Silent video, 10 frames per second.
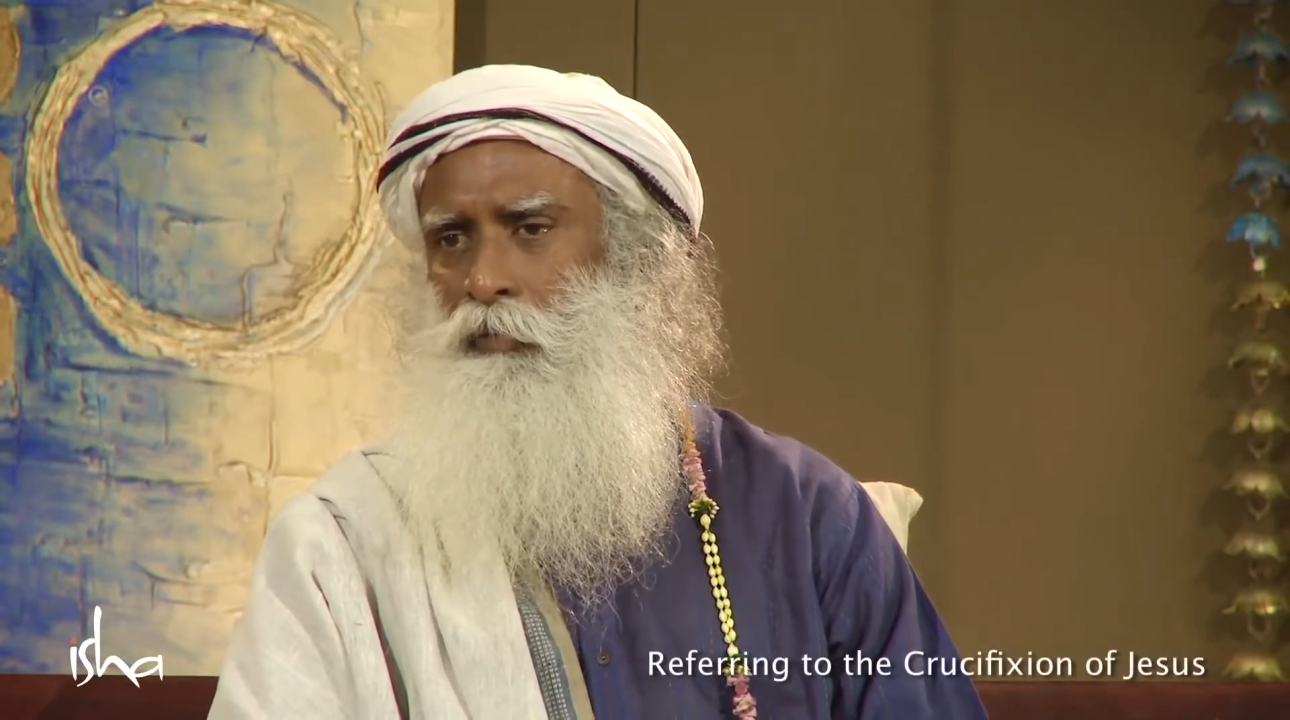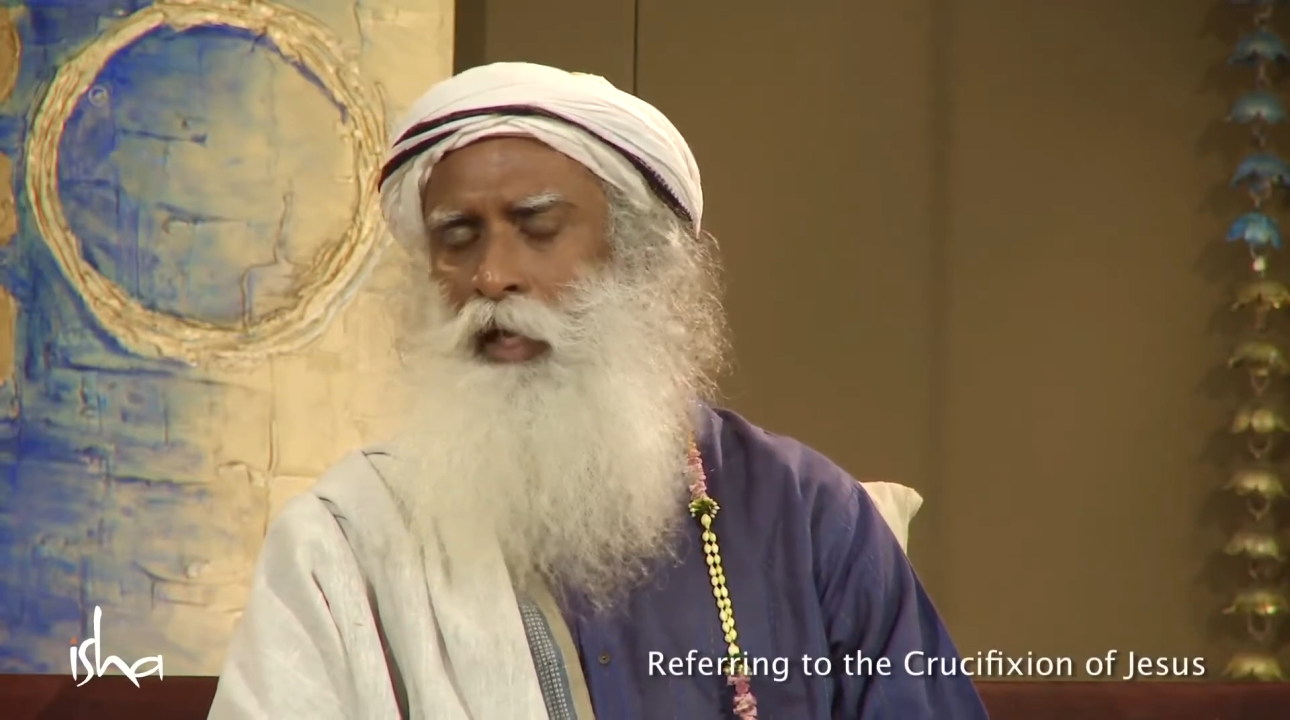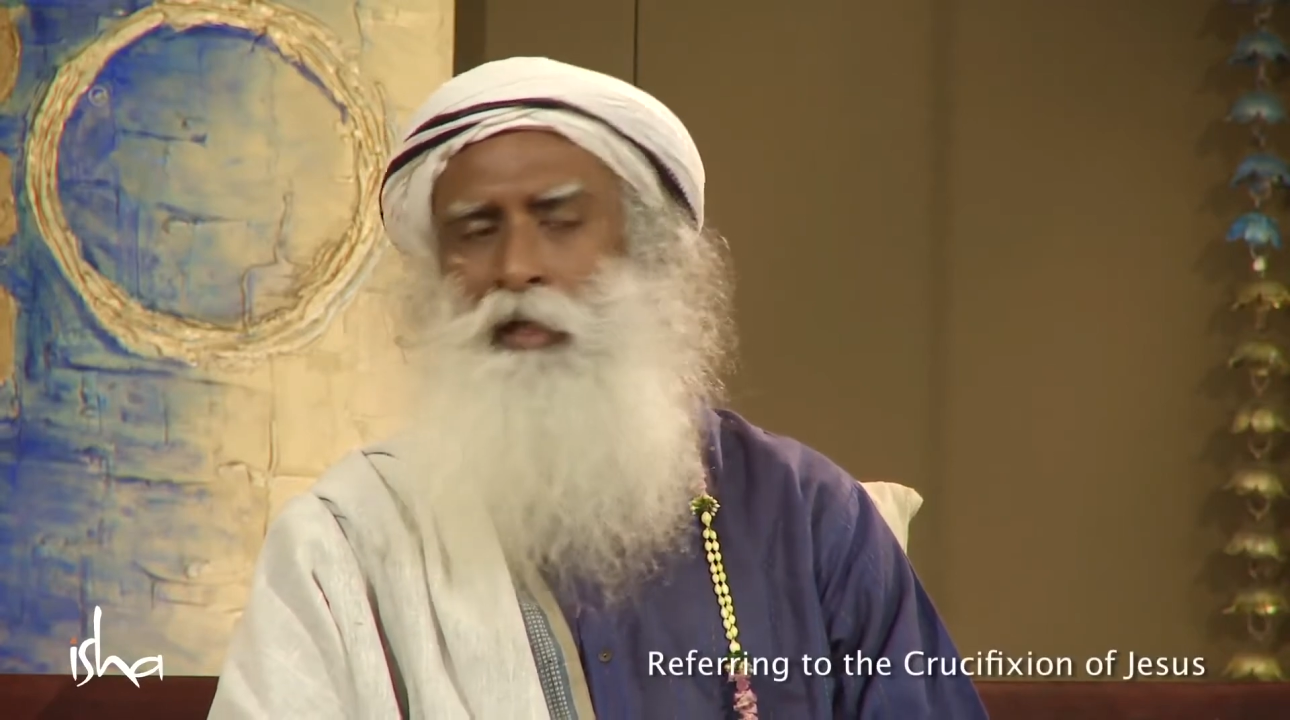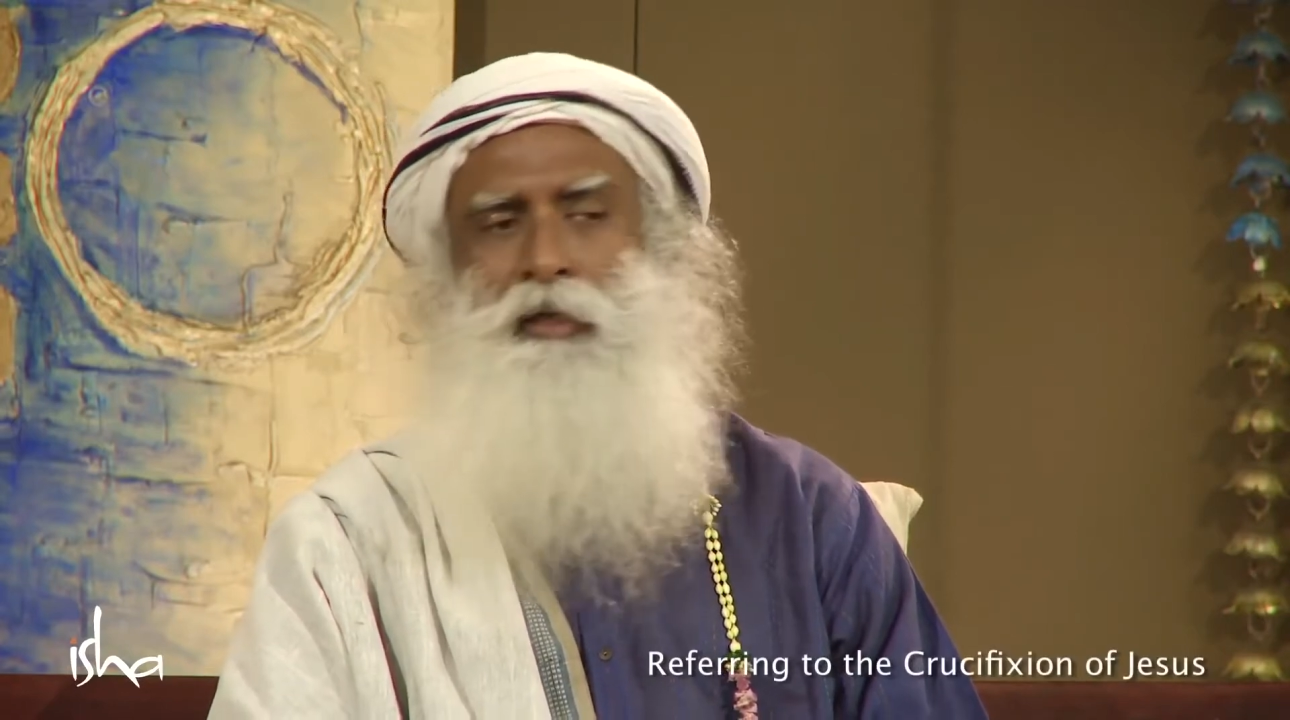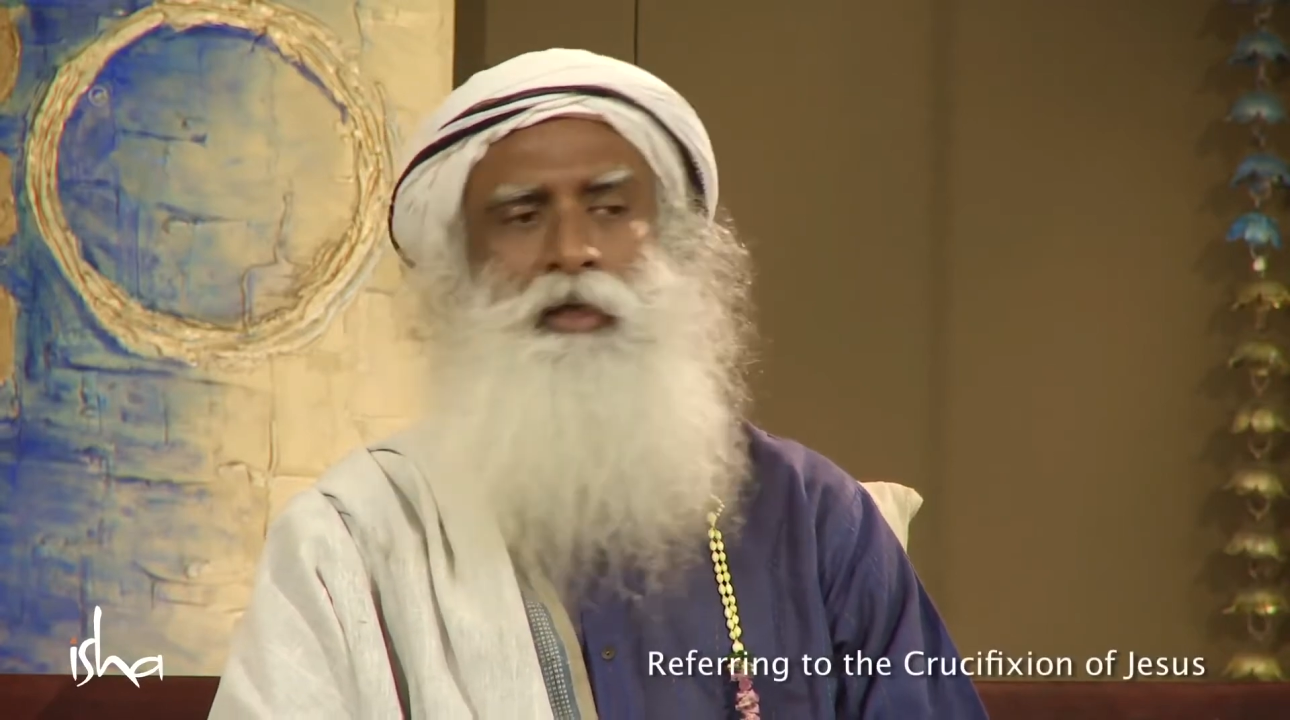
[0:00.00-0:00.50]

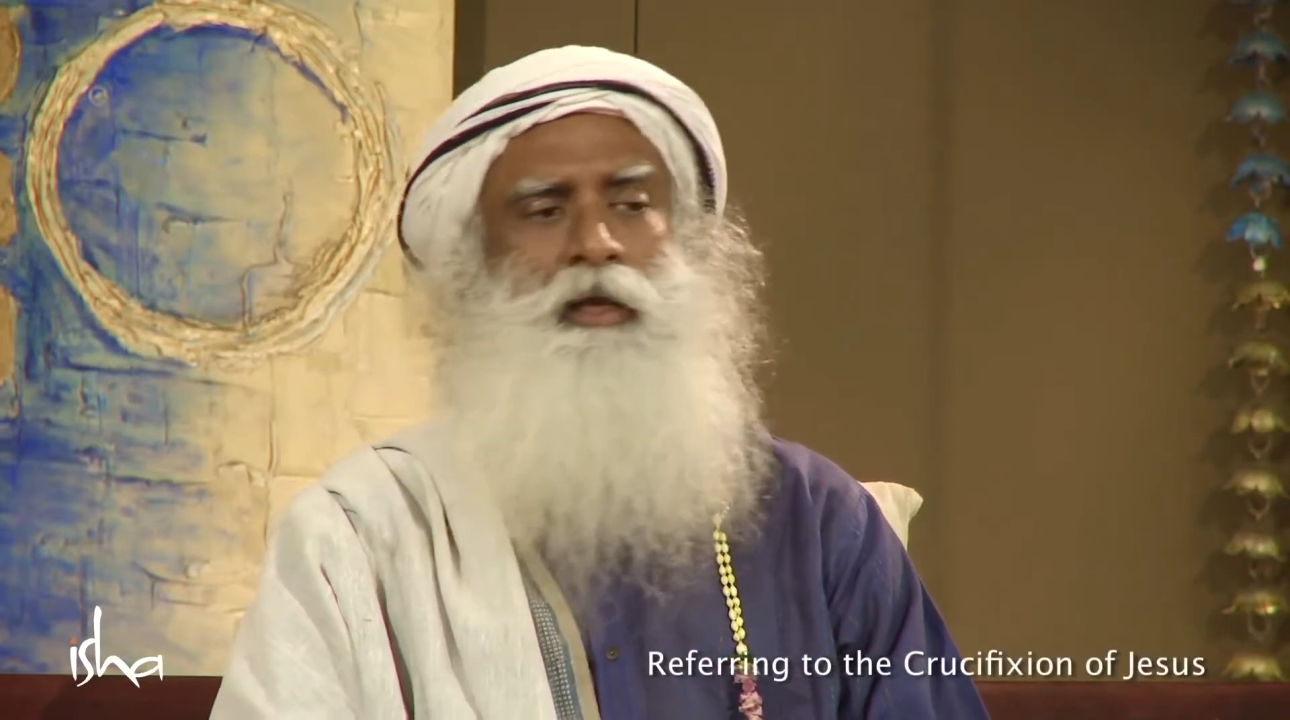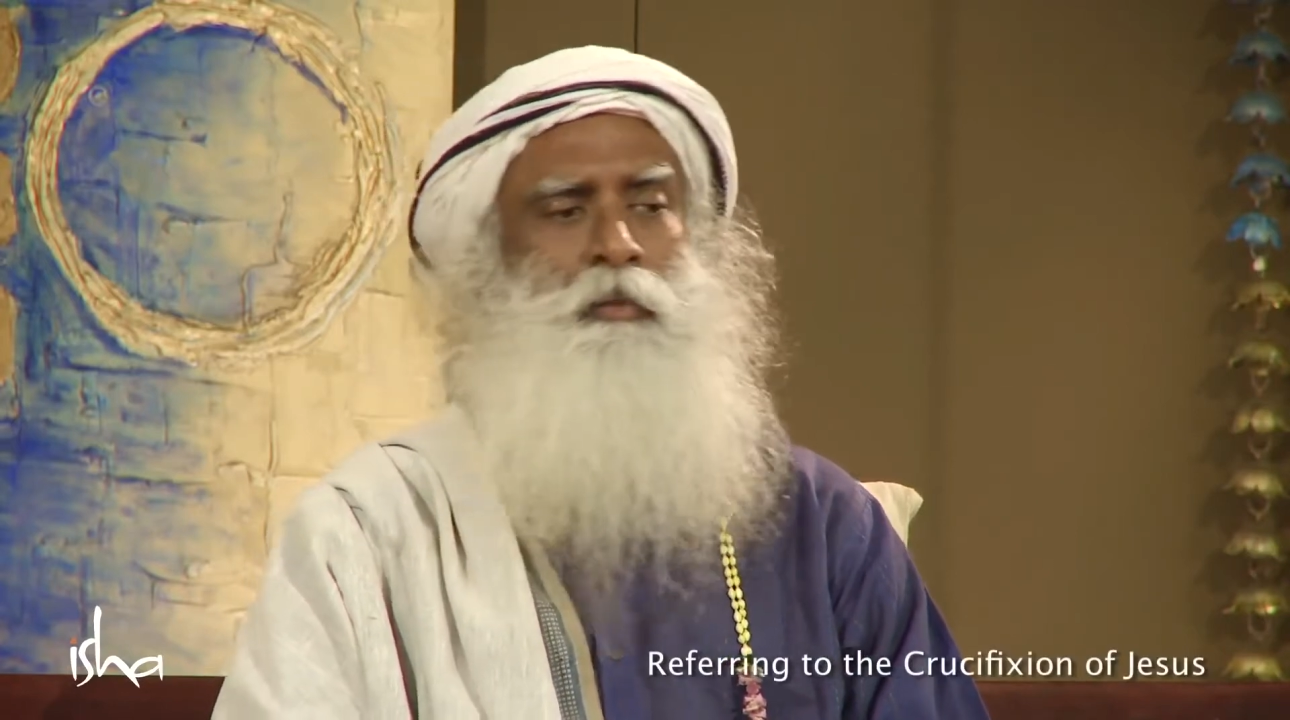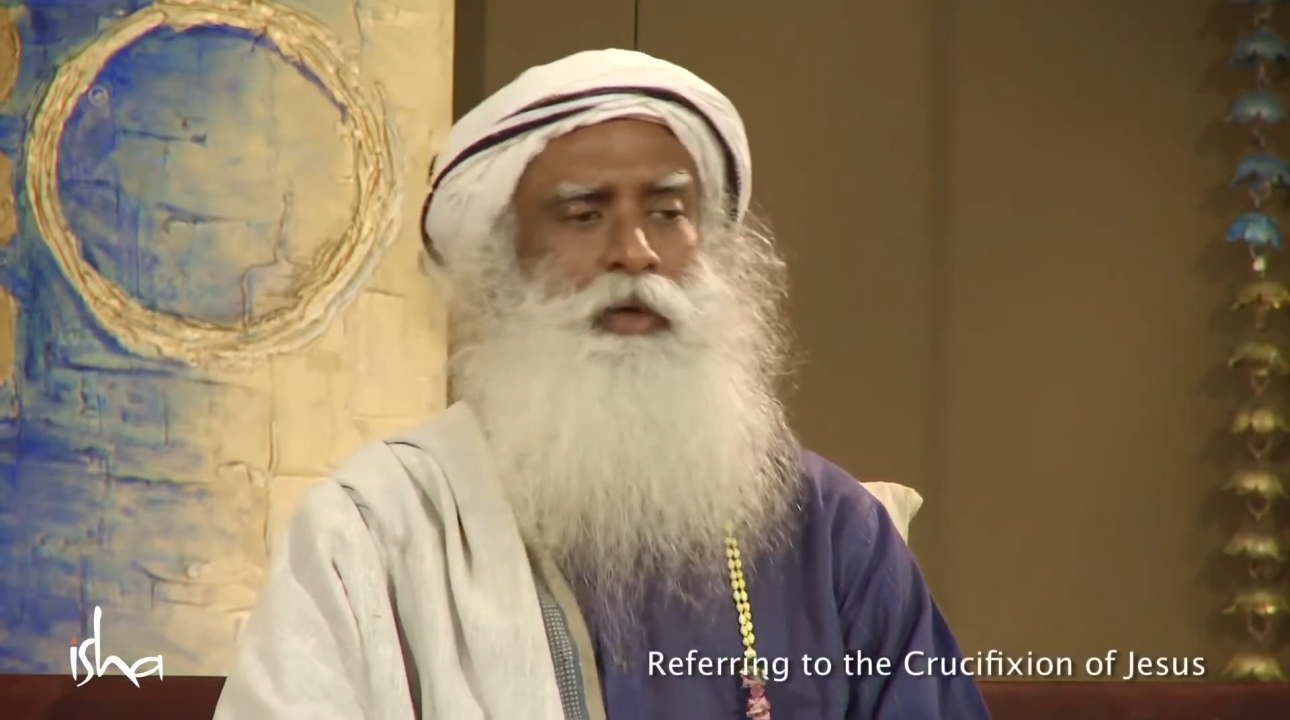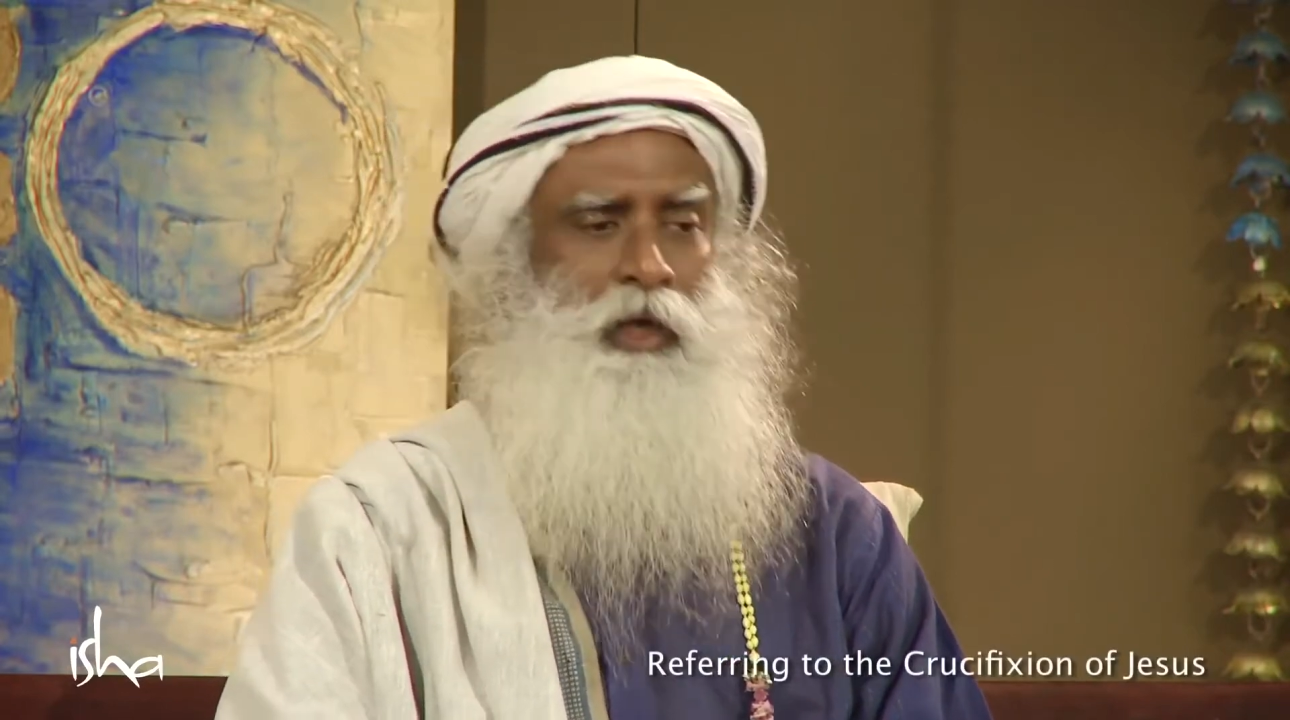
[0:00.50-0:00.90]
had a terrible